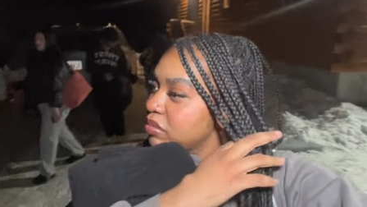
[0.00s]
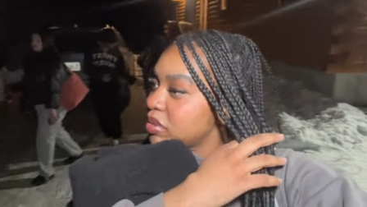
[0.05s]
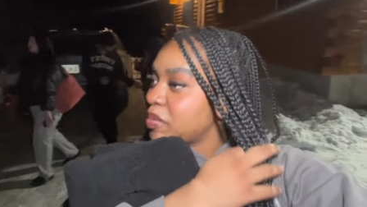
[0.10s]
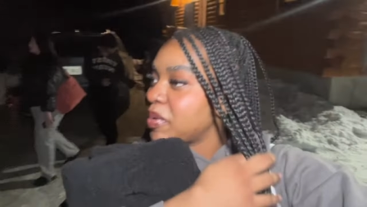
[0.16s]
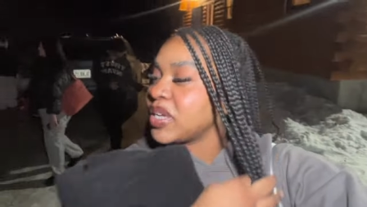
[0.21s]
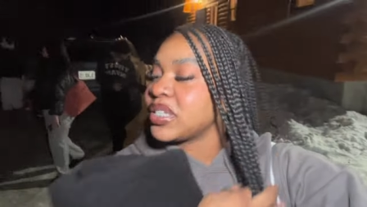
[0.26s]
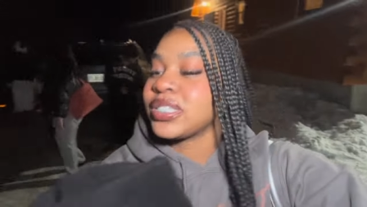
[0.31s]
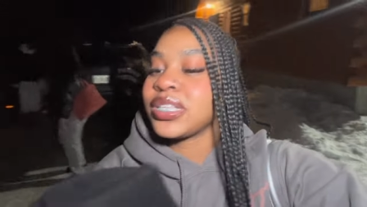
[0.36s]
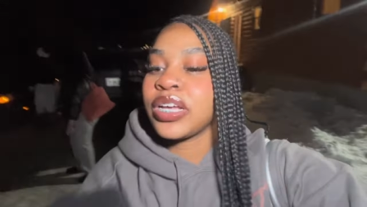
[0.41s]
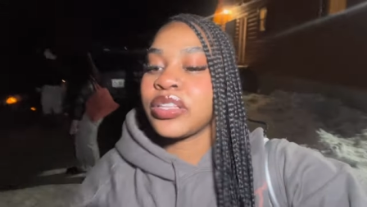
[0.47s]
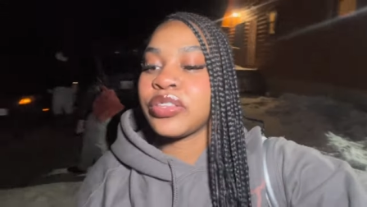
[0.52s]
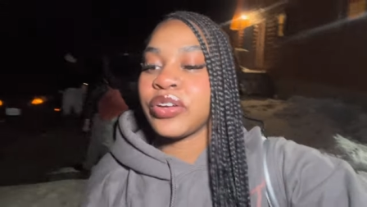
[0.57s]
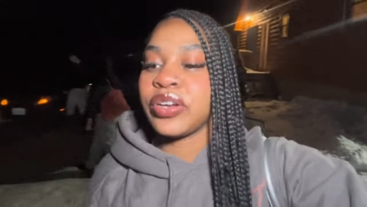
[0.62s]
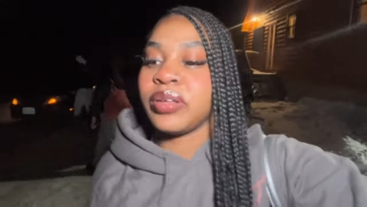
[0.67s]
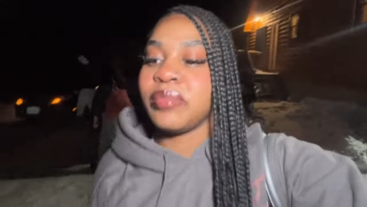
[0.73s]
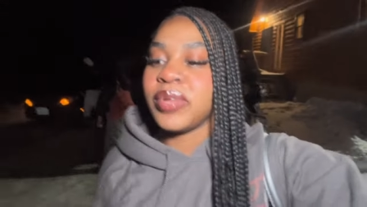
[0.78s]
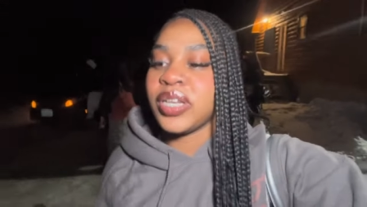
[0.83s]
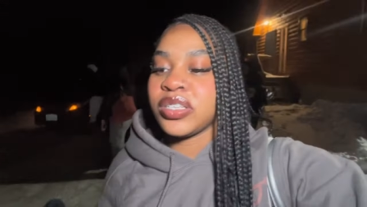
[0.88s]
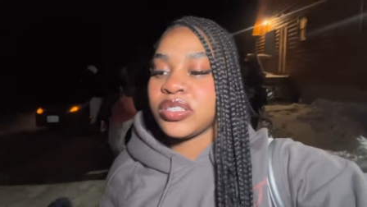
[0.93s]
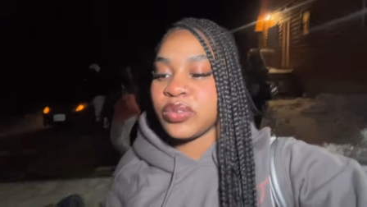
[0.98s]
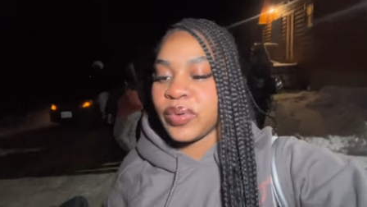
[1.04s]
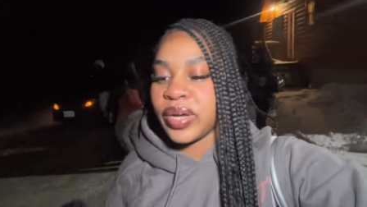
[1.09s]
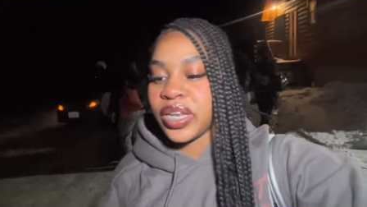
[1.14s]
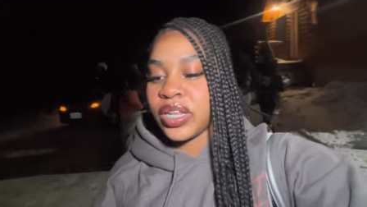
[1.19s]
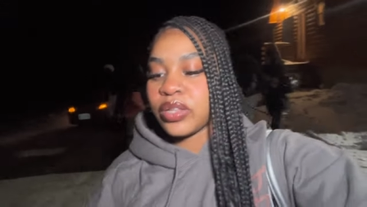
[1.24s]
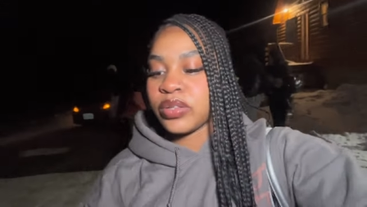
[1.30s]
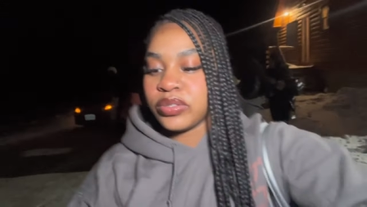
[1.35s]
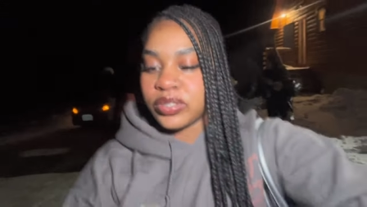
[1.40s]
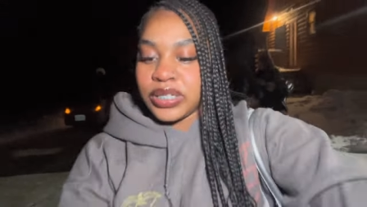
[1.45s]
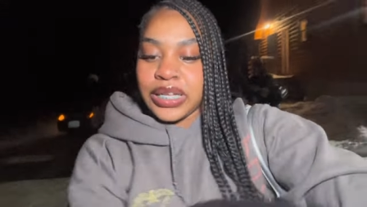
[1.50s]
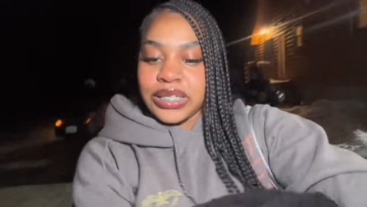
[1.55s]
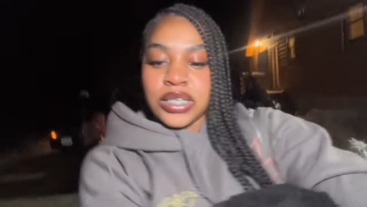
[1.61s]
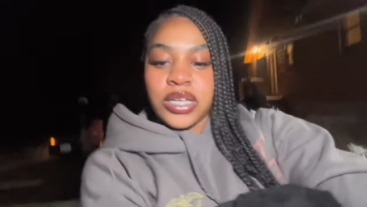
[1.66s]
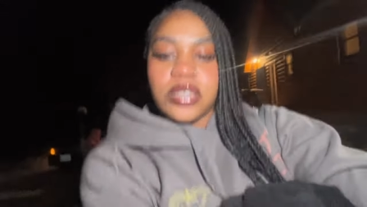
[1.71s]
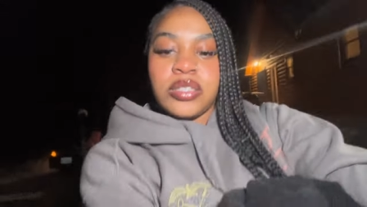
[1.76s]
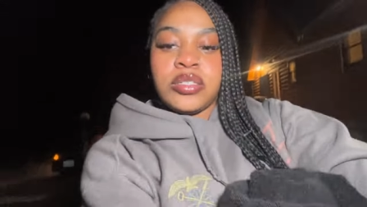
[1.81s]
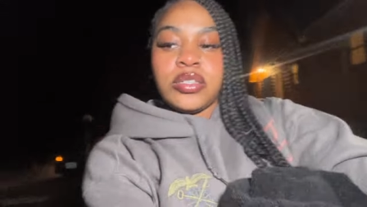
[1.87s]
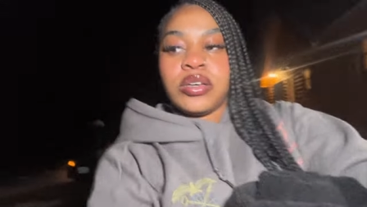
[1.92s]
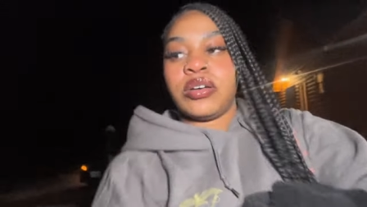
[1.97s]
the place is like 30 minutes away and it closes at
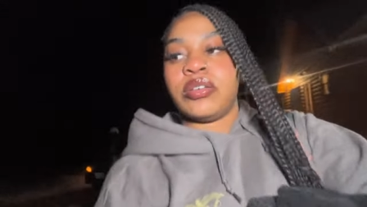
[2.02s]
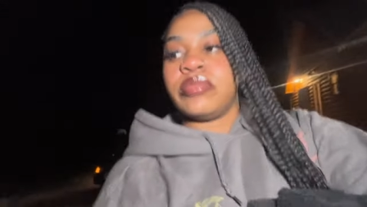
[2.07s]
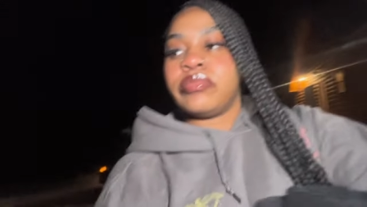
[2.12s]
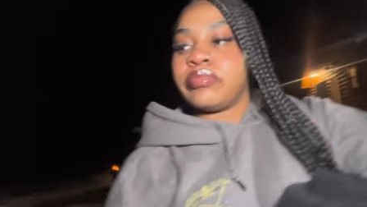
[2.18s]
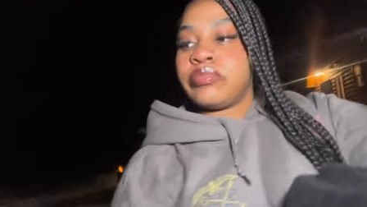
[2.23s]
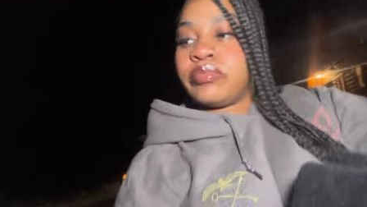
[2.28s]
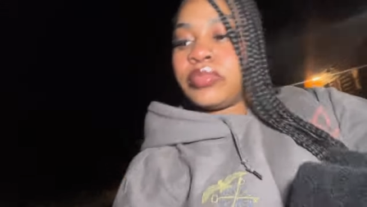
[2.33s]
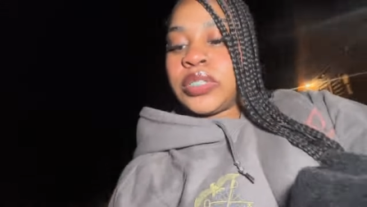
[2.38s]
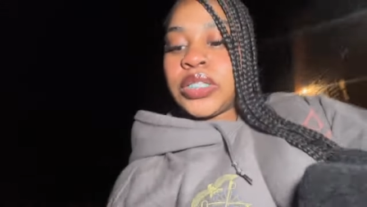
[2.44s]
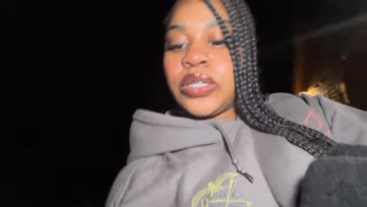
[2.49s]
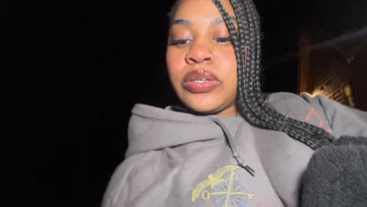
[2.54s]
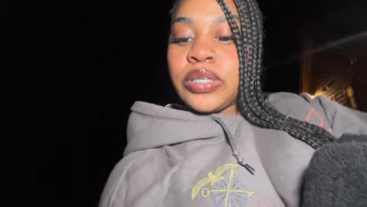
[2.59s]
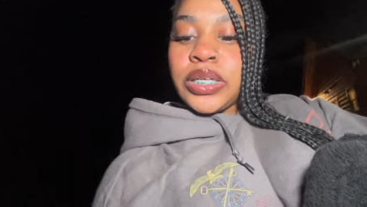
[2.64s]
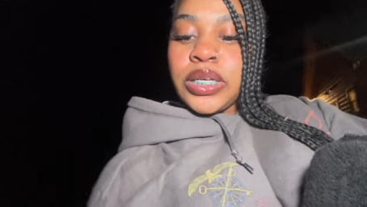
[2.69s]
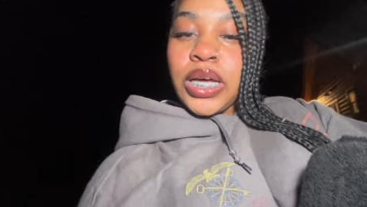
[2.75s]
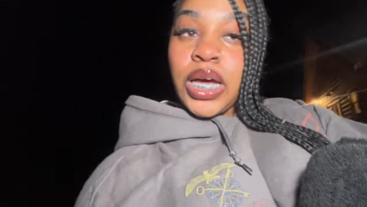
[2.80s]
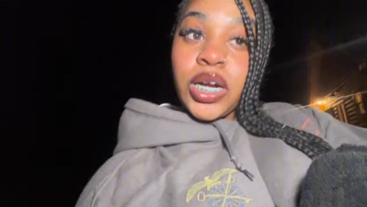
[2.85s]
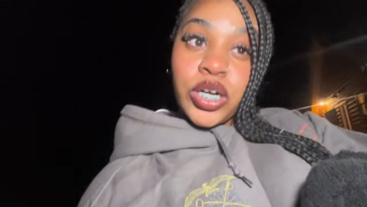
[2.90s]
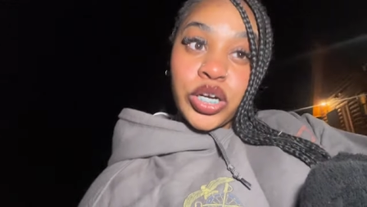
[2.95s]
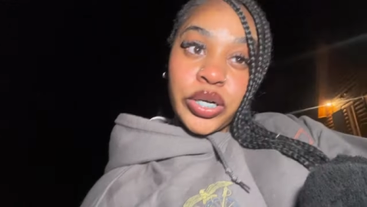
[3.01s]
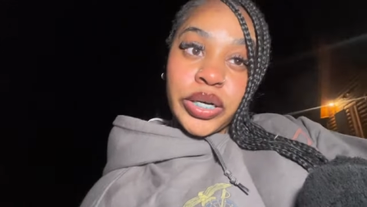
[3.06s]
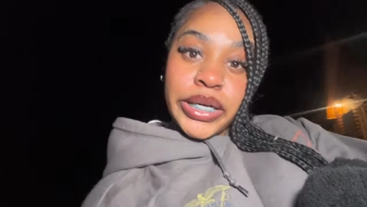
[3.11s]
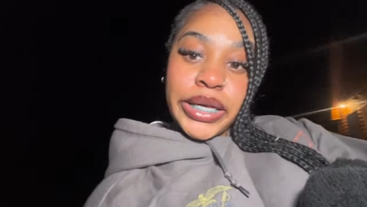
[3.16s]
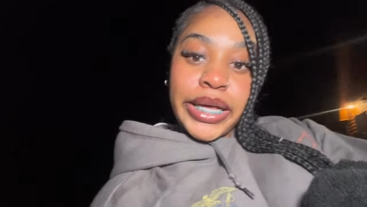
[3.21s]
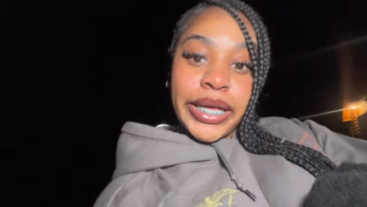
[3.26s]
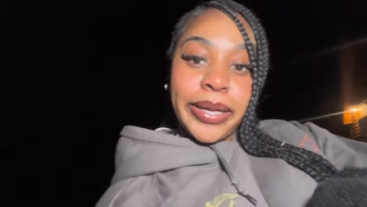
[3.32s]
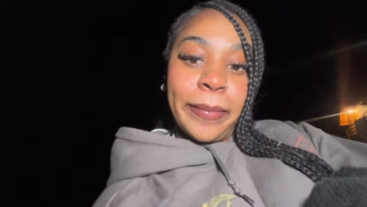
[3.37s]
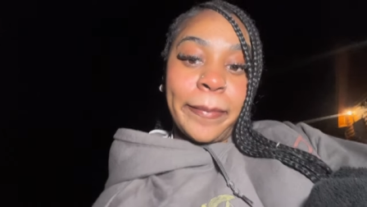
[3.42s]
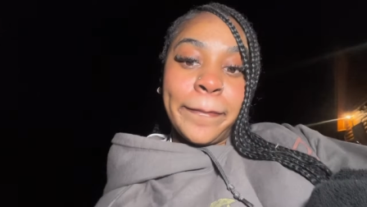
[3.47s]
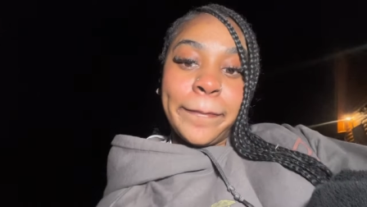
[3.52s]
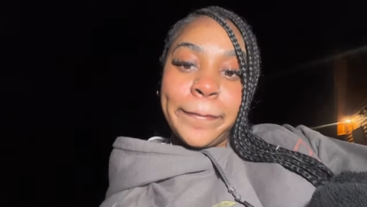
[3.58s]
10, so you low-key gotta hurry up.